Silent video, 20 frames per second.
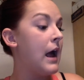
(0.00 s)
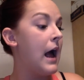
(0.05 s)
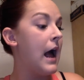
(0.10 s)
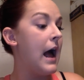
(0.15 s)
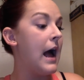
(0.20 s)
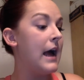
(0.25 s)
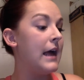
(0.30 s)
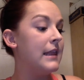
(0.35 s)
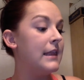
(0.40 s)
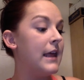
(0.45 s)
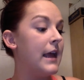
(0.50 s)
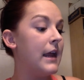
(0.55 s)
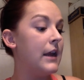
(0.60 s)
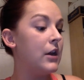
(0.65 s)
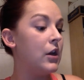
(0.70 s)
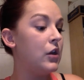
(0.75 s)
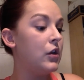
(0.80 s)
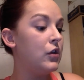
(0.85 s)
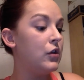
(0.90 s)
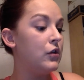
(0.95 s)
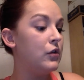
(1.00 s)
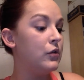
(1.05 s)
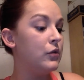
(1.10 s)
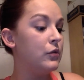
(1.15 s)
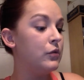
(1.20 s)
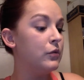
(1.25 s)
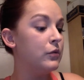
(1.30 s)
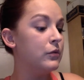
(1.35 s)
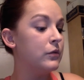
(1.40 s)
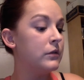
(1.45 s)
I then
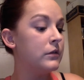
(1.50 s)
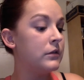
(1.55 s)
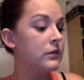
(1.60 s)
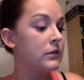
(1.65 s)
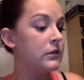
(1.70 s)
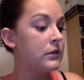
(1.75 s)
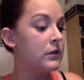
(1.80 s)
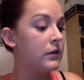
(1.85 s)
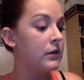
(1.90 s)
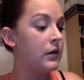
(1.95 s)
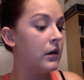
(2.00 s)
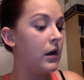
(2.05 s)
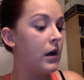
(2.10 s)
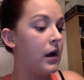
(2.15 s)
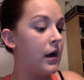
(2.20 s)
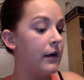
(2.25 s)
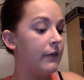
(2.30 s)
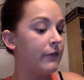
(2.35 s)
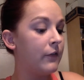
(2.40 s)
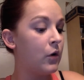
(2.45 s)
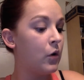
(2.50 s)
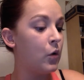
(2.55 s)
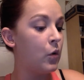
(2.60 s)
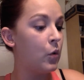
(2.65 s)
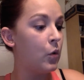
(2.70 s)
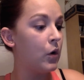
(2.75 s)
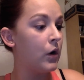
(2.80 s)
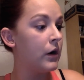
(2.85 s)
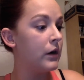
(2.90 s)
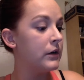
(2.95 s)
used, of
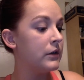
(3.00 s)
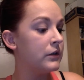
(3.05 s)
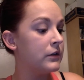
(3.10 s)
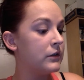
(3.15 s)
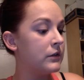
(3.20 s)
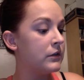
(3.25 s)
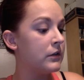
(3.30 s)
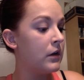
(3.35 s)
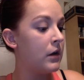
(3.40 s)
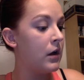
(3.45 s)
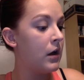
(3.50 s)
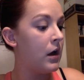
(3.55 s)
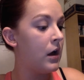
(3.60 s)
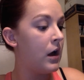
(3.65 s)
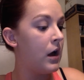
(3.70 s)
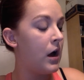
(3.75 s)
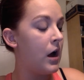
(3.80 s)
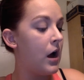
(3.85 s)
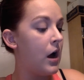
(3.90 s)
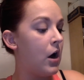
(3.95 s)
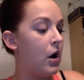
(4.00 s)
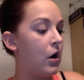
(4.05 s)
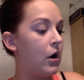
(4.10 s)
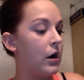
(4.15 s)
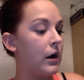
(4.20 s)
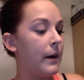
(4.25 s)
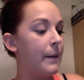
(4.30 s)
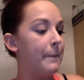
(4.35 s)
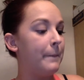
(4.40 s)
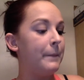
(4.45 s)
course,
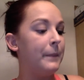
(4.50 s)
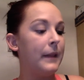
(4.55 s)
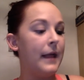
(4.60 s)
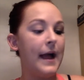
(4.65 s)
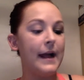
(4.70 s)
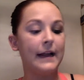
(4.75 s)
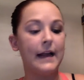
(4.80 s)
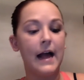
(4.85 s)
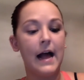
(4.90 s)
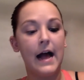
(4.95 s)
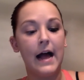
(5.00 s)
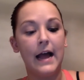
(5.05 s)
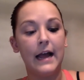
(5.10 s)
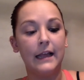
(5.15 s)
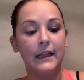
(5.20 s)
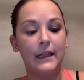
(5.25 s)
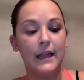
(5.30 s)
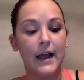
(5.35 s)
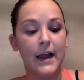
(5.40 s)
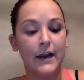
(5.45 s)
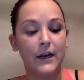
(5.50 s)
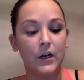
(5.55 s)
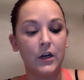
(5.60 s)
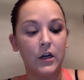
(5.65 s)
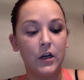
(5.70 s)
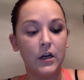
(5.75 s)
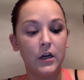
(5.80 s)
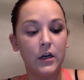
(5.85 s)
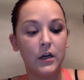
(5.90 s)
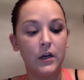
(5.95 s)
our black
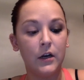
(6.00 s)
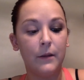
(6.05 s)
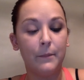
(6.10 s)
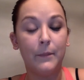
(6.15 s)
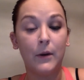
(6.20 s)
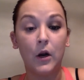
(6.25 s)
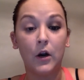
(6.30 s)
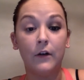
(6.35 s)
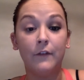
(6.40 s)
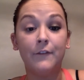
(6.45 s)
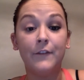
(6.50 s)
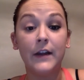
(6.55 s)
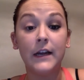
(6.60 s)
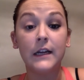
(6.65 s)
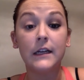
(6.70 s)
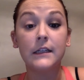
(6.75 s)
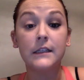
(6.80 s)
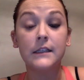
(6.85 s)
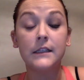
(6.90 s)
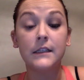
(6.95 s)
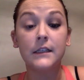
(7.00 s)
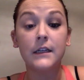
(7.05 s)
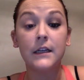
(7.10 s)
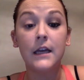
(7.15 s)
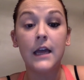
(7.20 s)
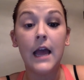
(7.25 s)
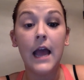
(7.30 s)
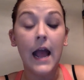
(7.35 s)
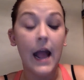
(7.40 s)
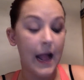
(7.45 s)
eyeliner, Perfect,
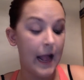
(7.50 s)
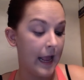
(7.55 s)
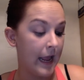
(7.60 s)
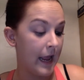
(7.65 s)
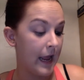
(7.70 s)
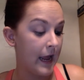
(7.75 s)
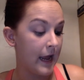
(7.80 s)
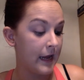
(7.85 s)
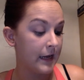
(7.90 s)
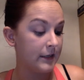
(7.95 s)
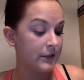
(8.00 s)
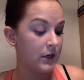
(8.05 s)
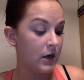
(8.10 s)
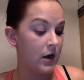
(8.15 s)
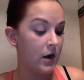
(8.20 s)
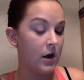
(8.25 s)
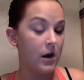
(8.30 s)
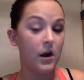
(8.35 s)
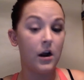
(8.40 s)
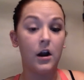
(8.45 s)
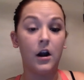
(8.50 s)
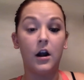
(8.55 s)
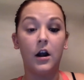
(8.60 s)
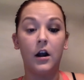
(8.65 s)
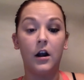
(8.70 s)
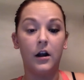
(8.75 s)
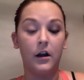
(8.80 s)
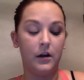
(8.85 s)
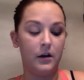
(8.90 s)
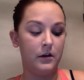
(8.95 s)
and
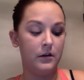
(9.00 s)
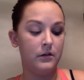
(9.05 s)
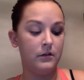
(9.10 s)
our